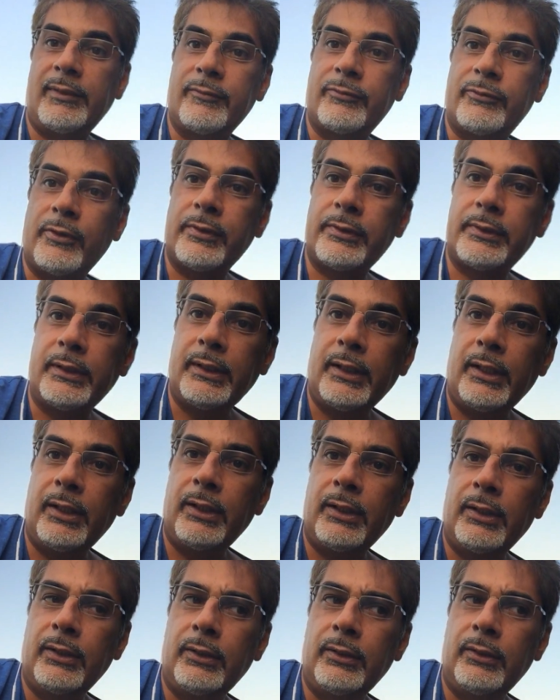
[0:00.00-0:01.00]
of course,
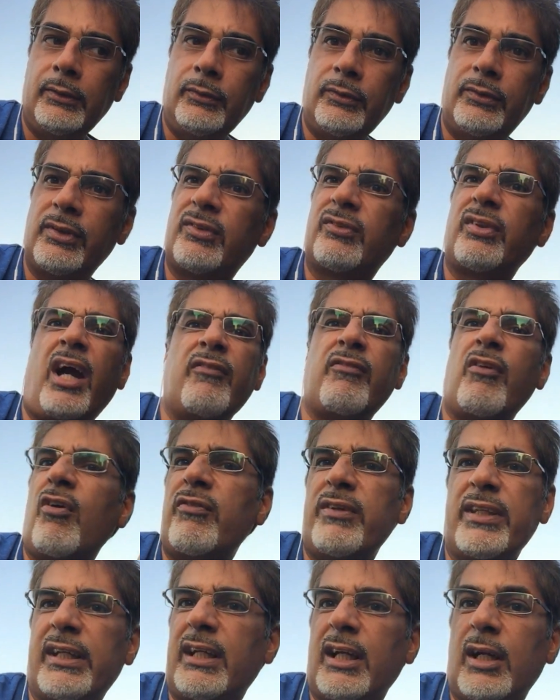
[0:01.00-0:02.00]
you just drive
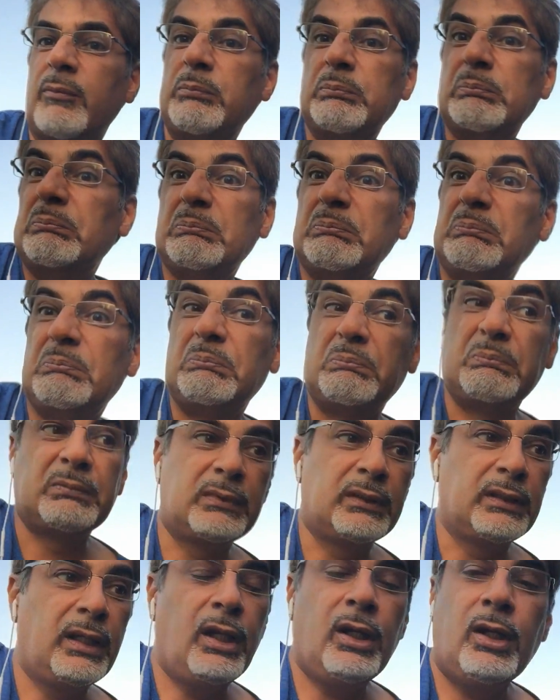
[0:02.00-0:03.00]
over the curb.
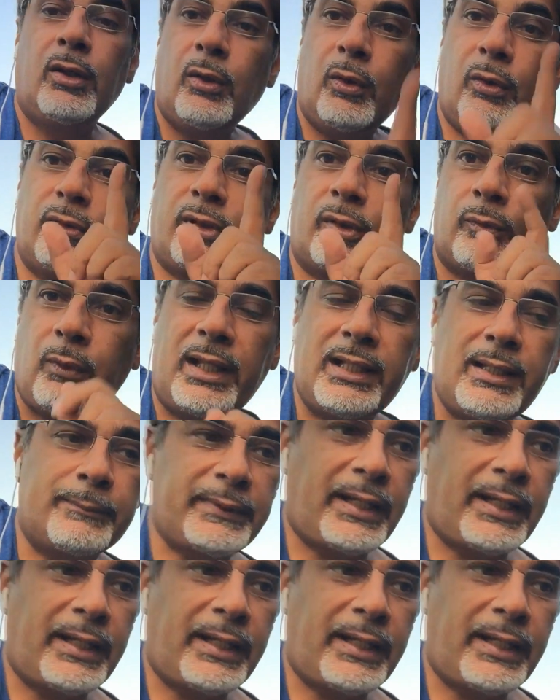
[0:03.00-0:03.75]
Also, while I'm